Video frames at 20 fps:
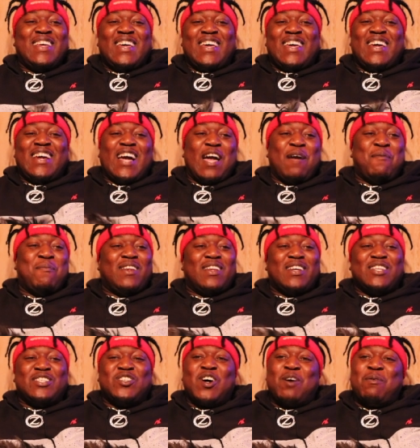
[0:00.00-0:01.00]
he got him a
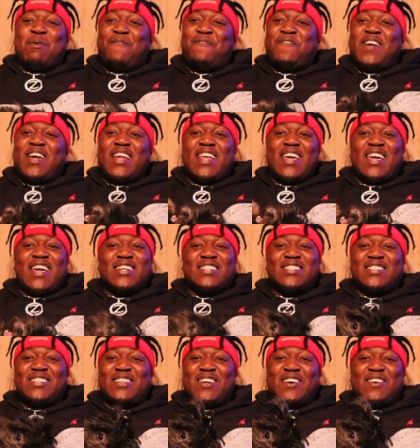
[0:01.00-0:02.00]
little job at
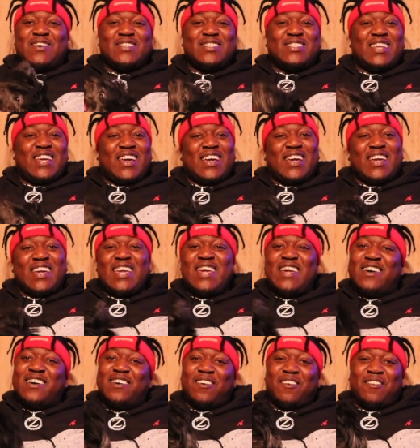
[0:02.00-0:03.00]
FedEx. You yeah. know what I'm saying?
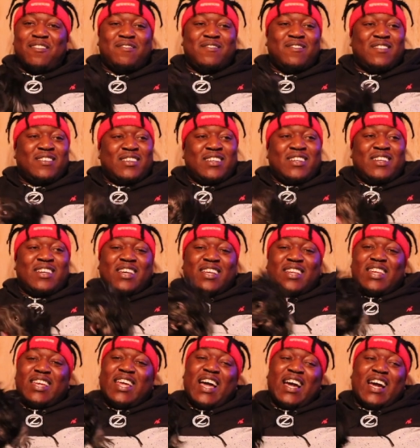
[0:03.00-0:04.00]
He up. Yeah.
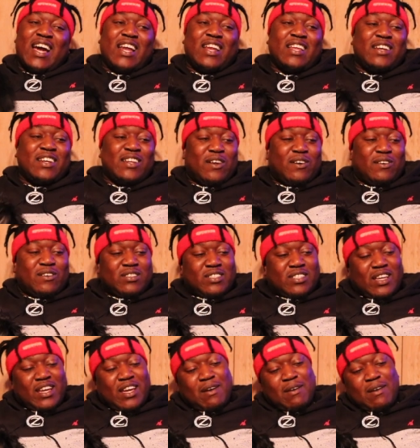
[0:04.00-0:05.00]
Then I got, you know what I'm
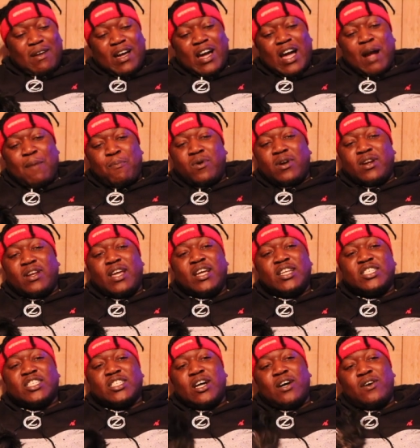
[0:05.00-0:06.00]
saying? I got a brother
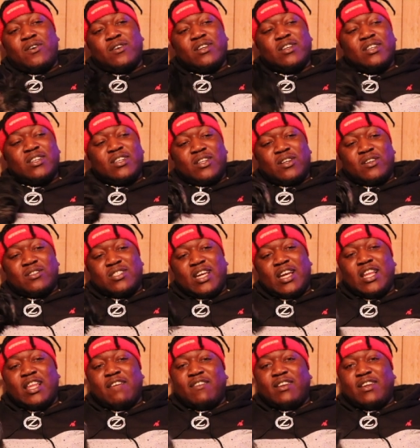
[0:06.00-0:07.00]
named Jacoby. You know what I'm saying?
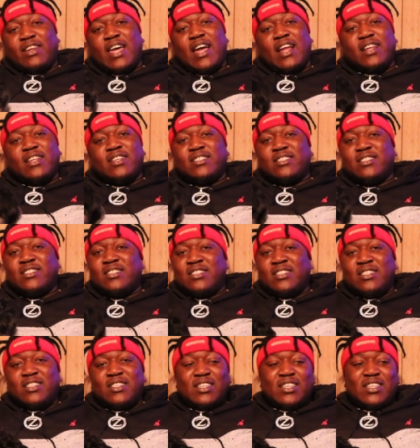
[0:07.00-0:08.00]
He live in Dallas.
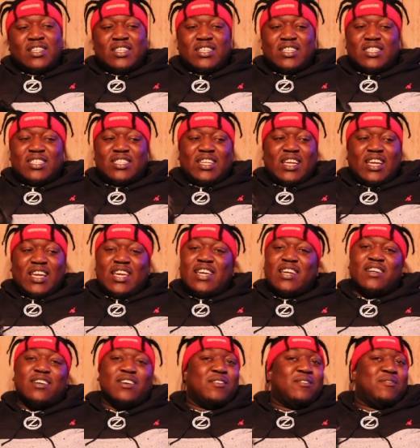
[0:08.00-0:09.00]
Shit,
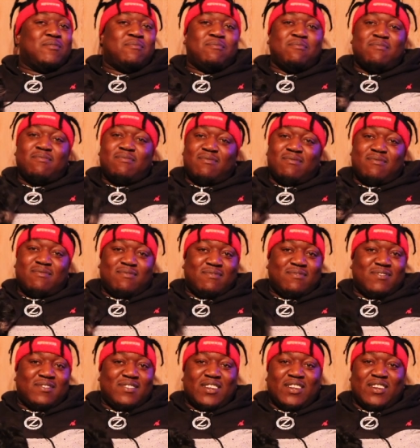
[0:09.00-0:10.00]
he up. Mm.
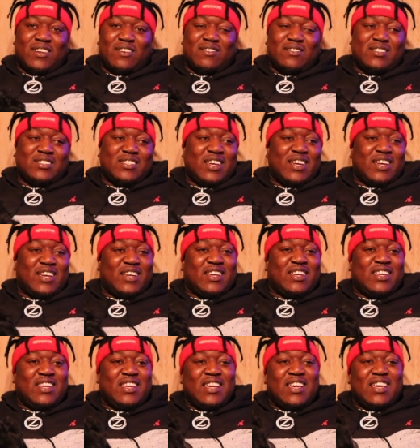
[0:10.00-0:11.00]
You know what I'm saying?
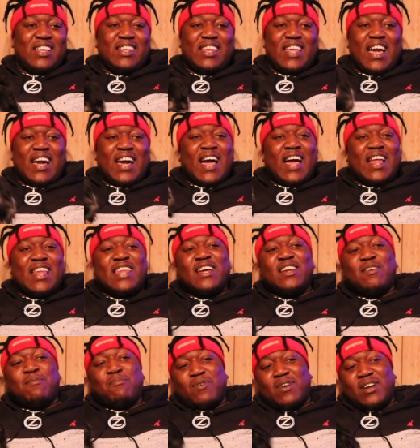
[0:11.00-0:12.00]
Then I got
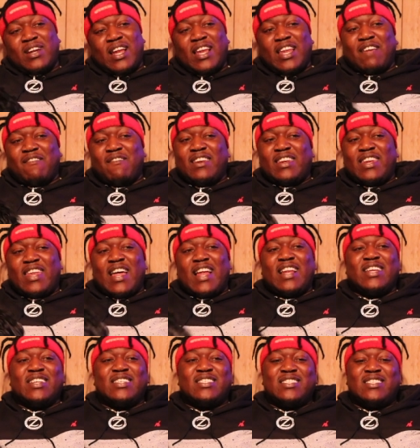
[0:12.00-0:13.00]
another brother that live in
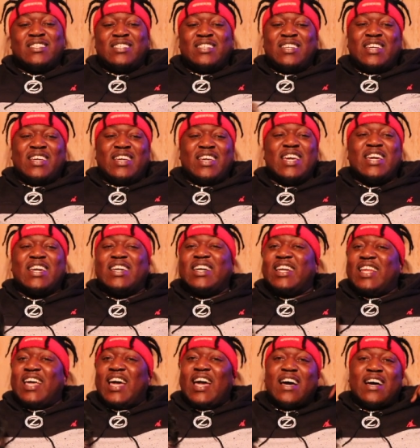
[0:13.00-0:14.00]
Dallas. He
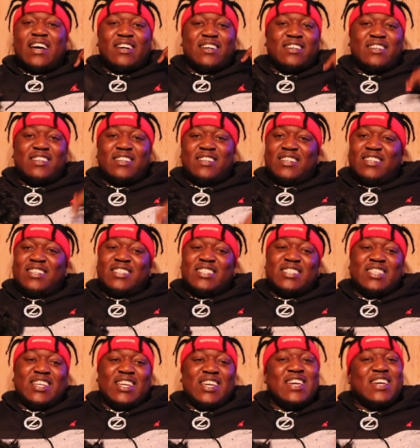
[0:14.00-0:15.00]
cut the hair. Yeah.
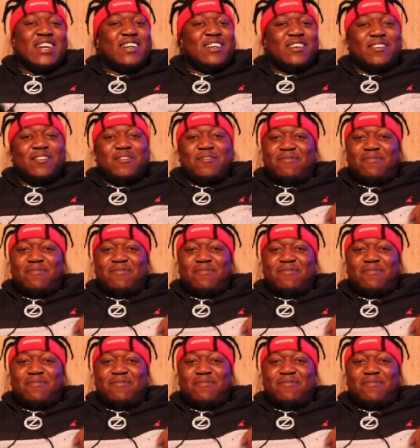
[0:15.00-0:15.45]
Shit, he up.